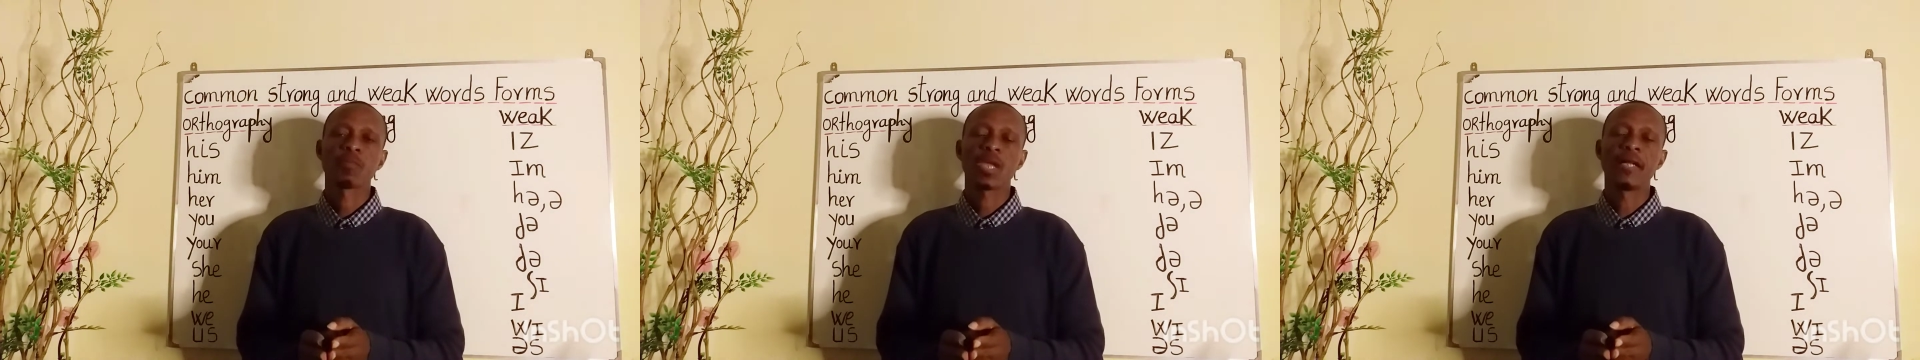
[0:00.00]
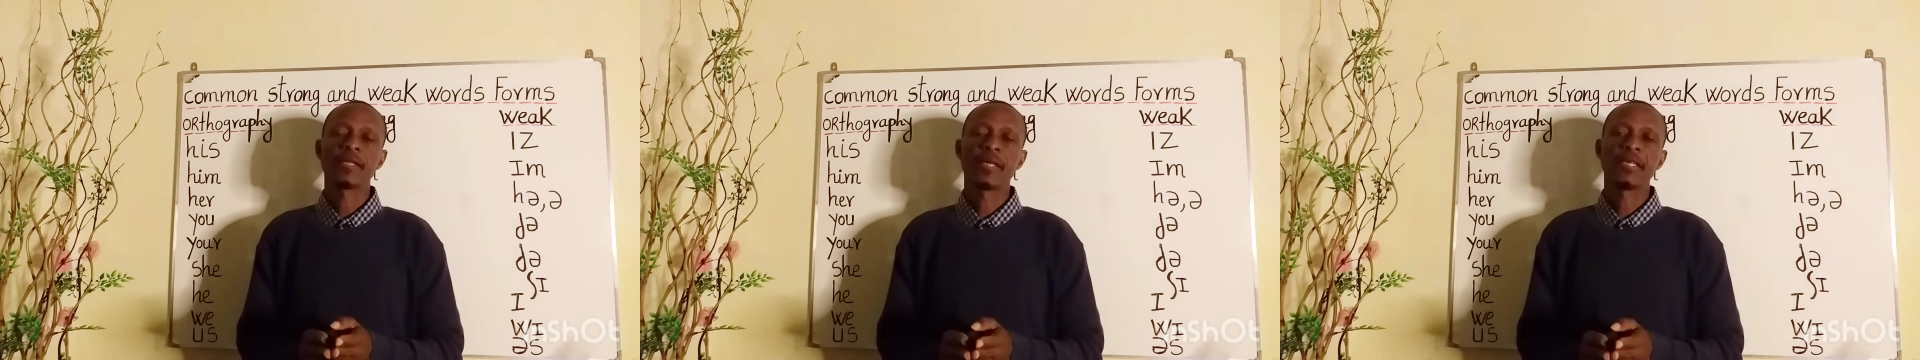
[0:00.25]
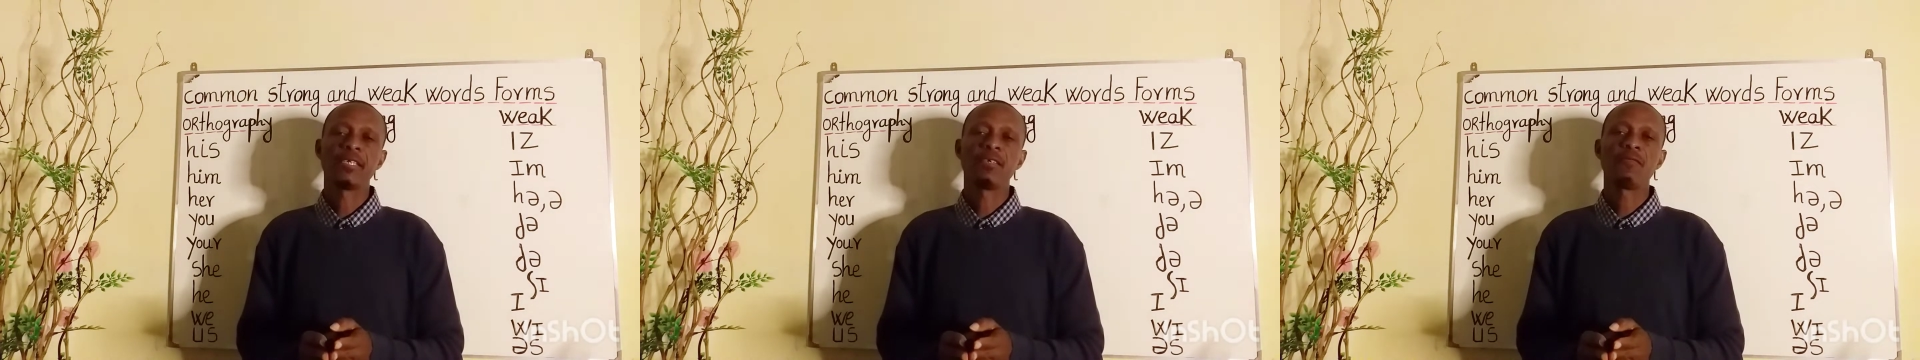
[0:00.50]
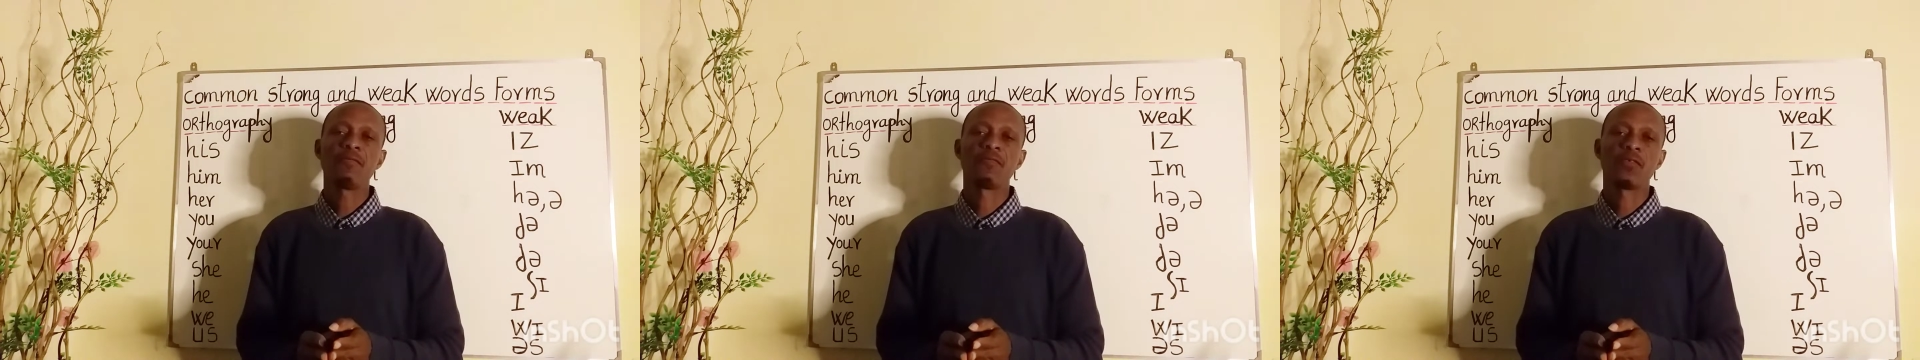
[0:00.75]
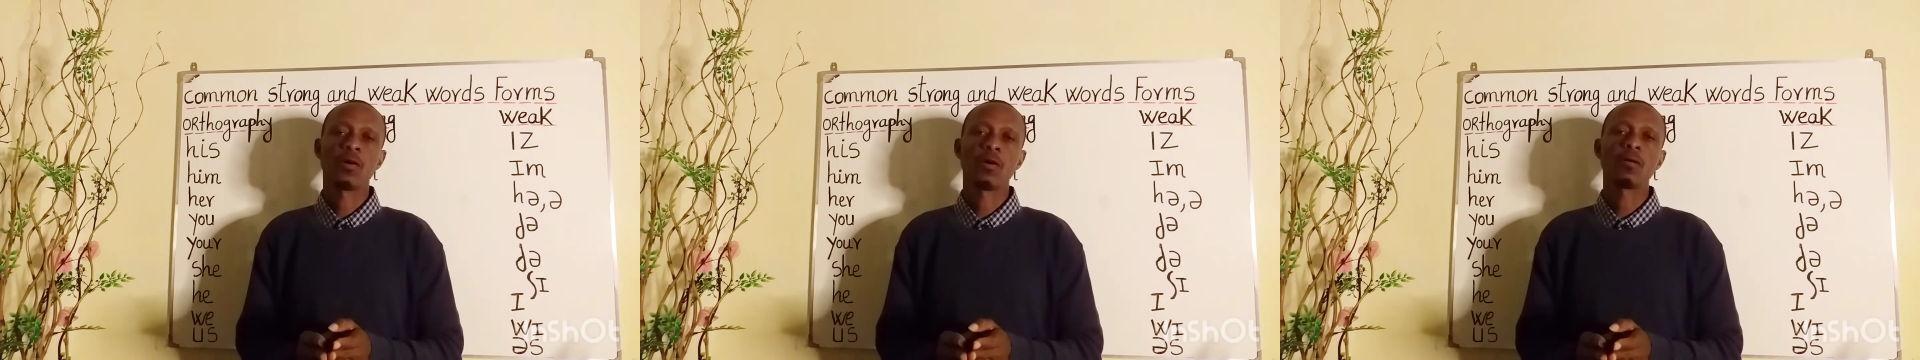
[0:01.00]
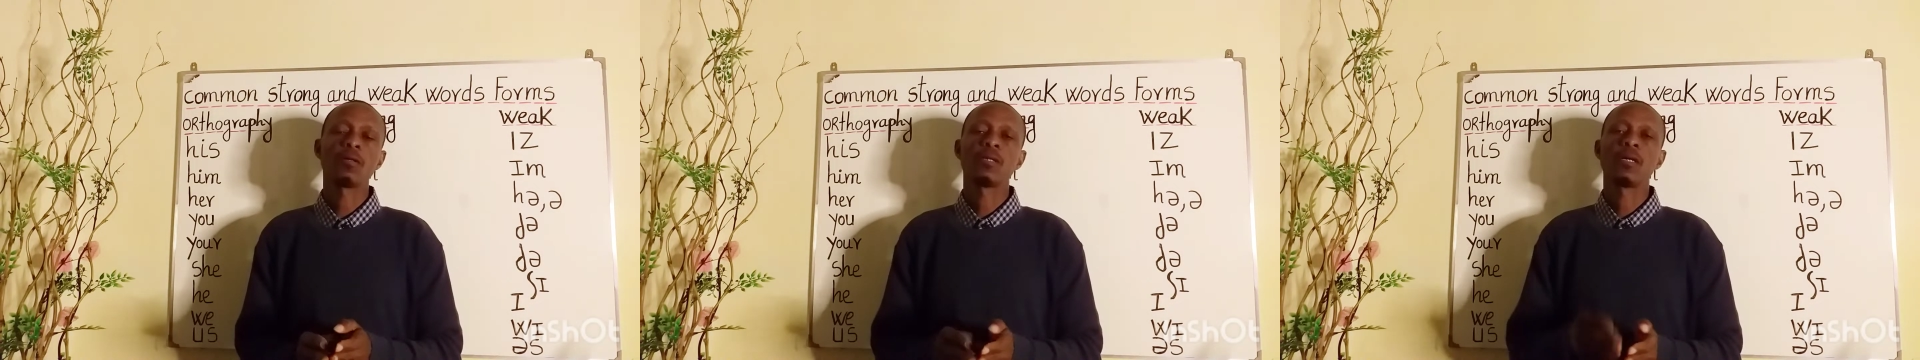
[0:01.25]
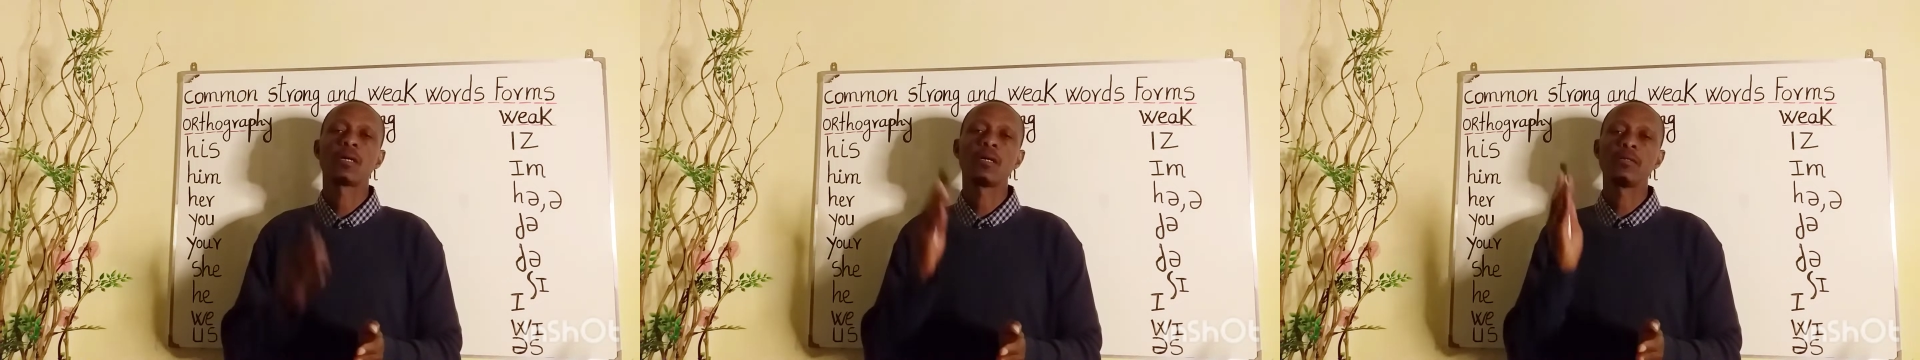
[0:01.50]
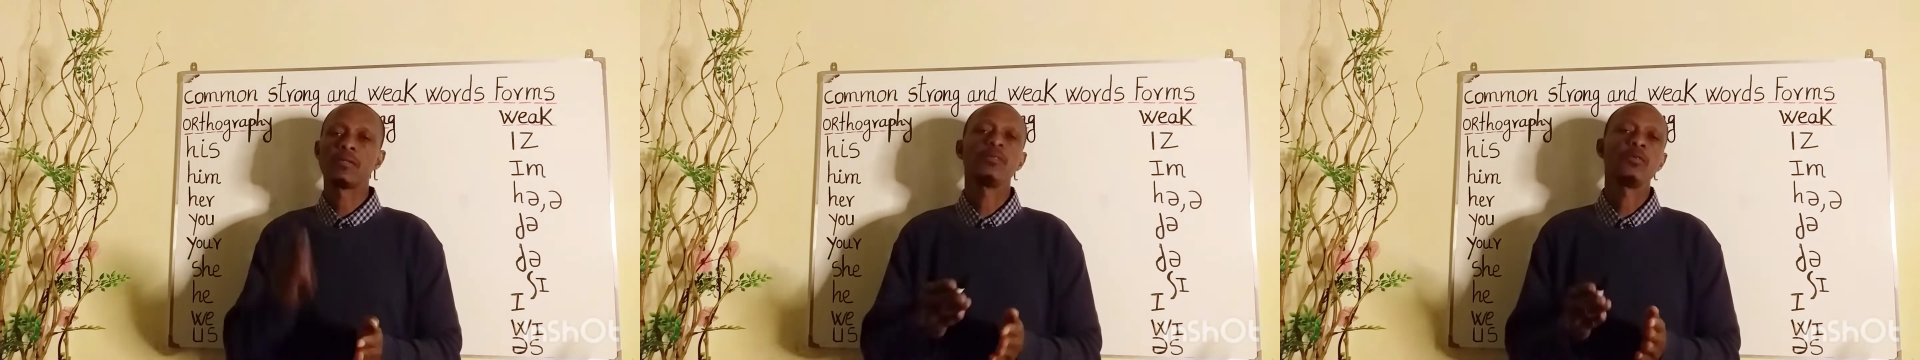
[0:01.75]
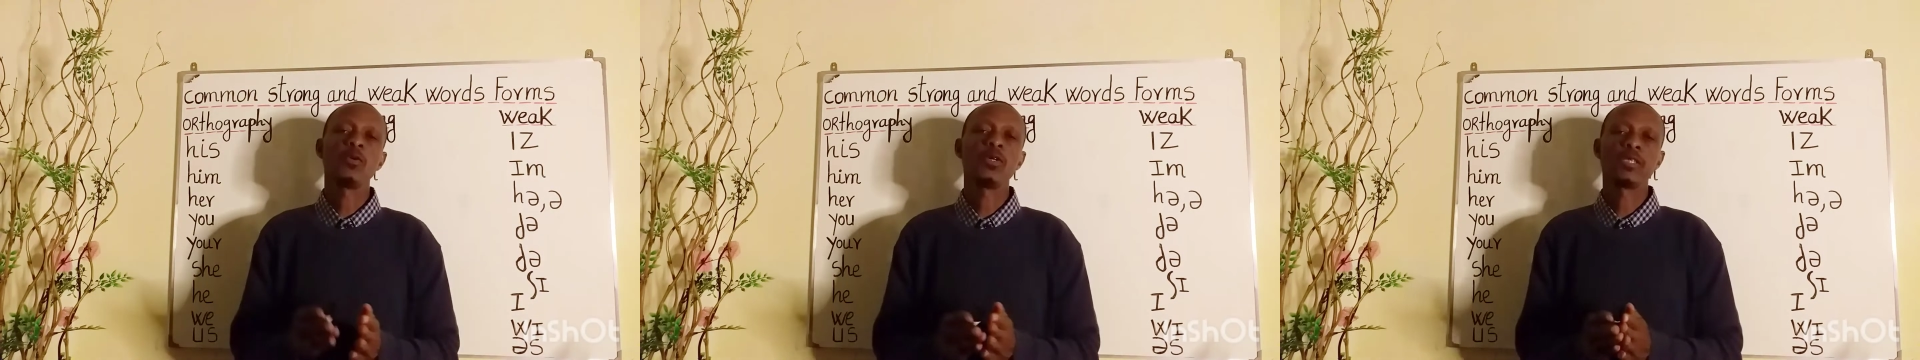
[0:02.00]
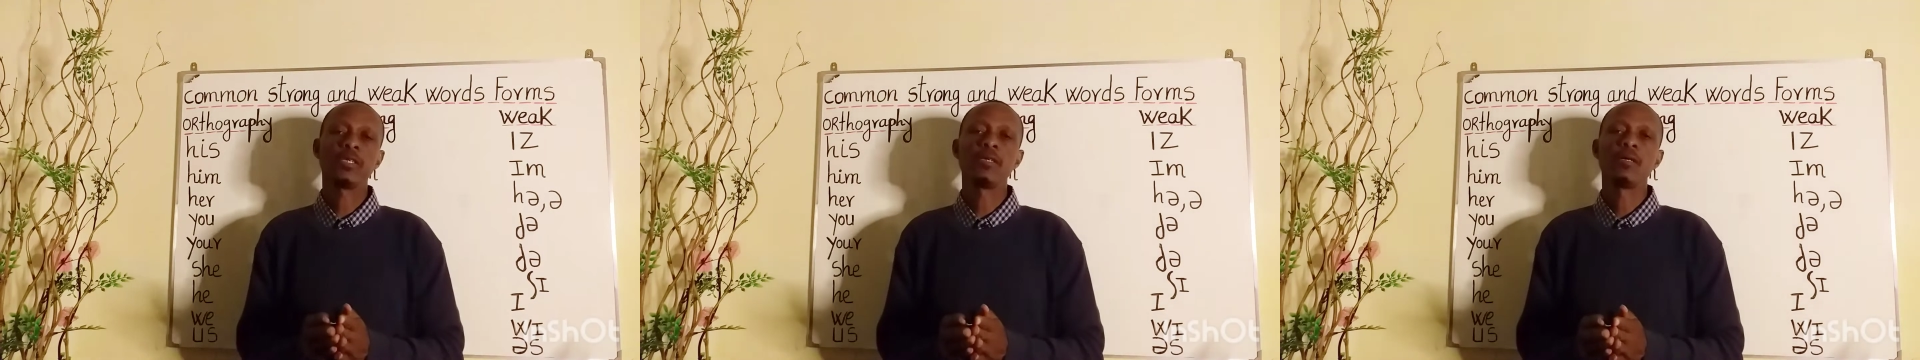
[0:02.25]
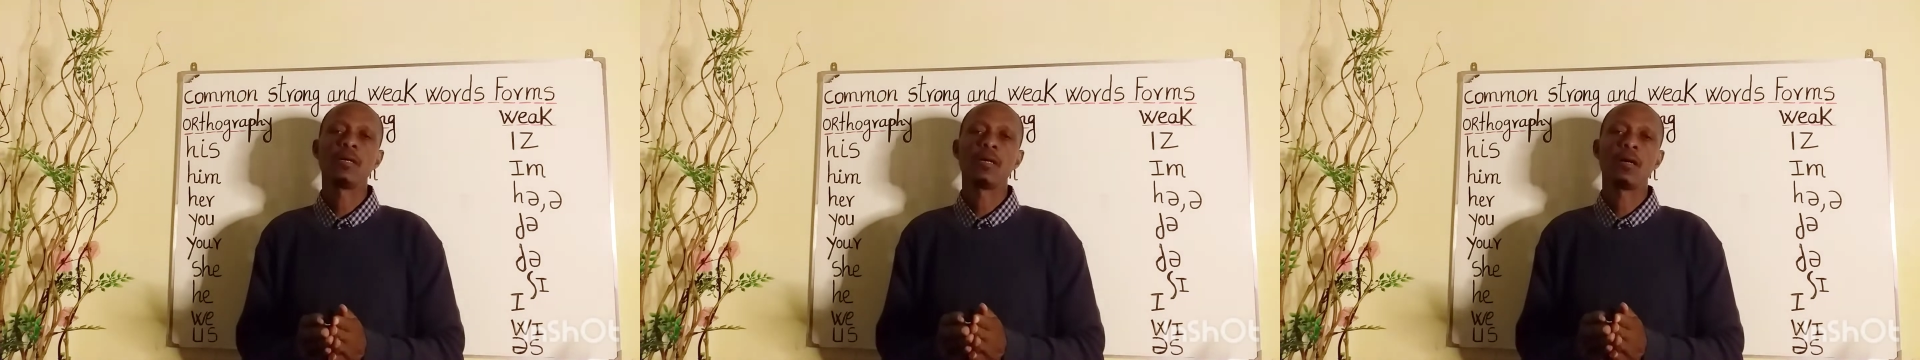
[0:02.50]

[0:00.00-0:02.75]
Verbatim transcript: and ready for the continuity